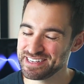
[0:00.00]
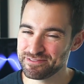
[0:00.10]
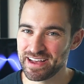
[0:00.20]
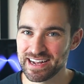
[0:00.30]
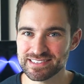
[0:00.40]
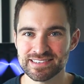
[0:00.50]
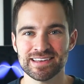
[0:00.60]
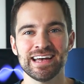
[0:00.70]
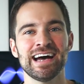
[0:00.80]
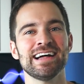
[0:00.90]
In fact,
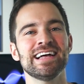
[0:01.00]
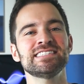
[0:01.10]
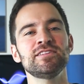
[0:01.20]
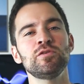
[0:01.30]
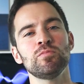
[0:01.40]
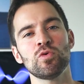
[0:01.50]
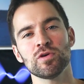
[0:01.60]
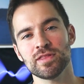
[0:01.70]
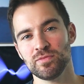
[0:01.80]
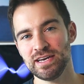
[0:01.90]
that's a little
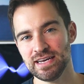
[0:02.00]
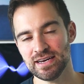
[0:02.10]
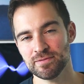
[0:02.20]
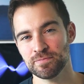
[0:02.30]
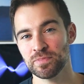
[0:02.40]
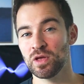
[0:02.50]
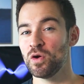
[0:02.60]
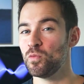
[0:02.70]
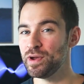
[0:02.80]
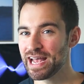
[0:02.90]
more than we need.
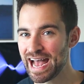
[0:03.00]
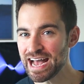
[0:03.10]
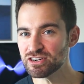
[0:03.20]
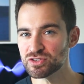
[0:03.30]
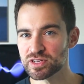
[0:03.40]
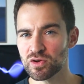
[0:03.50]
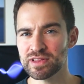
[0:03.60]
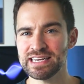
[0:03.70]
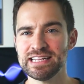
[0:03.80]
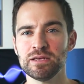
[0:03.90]
We actually
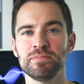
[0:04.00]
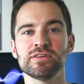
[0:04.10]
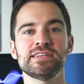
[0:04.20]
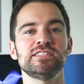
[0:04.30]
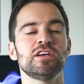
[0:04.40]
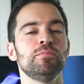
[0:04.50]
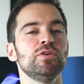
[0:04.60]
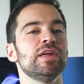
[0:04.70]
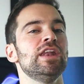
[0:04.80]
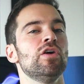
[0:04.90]
only need the ability to
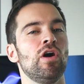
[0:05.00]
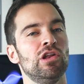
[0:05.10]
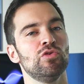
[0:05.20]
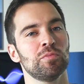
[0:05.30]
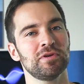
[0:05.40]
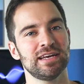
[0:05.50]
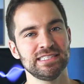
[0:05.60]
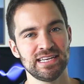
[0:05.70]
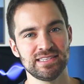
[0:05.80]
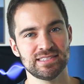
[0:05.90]
compute an
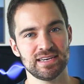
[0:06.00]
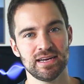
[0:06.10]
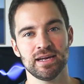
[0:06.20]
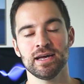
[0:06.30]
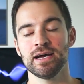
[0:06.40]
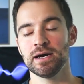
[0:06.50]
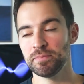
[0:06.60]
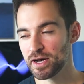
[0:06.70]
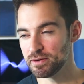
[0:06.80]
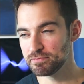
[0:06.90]
unnormalized density,
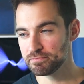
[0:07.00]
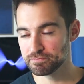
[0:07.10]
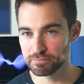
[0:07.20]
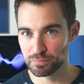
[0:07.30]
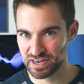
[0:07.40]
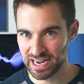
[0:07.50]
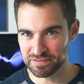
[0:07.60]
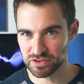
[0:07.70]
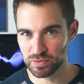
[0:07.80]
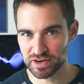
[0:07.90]
but we'd
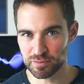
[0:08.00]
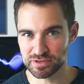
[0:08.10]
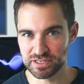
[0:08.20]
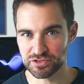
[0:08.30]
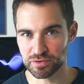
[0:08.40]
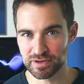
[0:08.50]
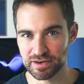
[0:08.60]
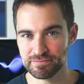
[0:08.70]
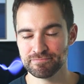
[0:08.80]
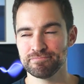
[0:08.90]
have to tweak our procedure a
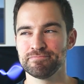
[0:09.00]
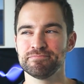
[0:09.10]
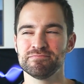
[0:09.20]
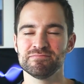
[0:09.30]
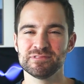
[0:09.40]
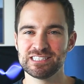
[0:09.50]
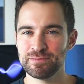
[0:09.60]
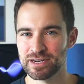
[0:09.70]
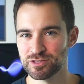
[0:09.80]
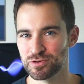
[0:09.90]
bit. See
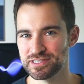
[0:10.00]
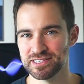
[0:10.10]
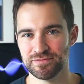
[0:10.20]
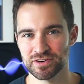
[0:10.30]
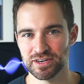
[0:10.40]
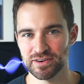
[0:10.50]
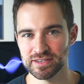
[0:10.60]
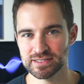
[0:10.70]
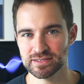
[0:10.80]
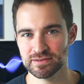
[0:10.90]
my sources if you're
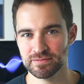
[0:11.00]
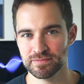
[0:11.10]
curious.